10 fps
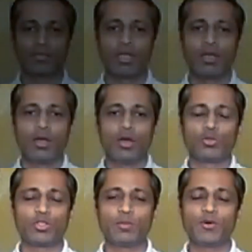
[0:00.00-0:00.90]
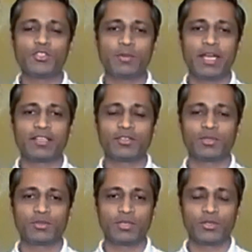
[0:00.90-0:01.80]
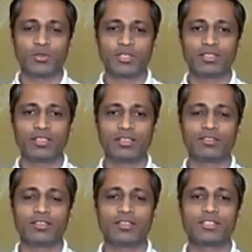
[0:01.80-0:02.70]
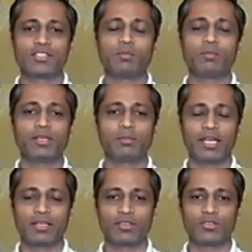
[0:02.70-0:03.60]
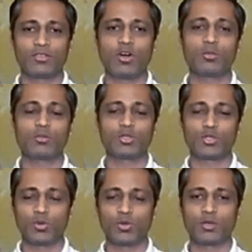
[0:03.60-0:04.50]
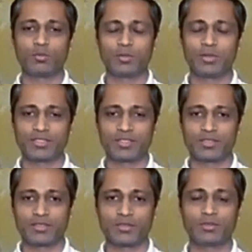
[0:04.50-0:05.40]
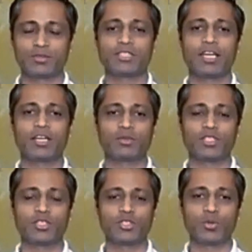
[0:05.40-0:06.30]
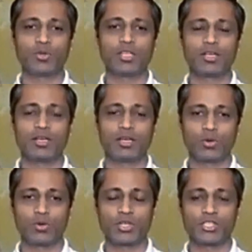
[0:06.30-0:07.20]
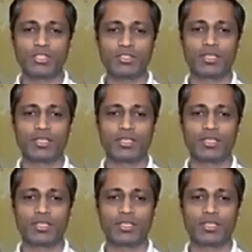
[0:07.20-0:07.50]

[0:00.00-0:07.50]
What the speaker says: So the first practice which we are doing, that is a simple practice of shoulder movements. So we'll start with the shoulder rotations.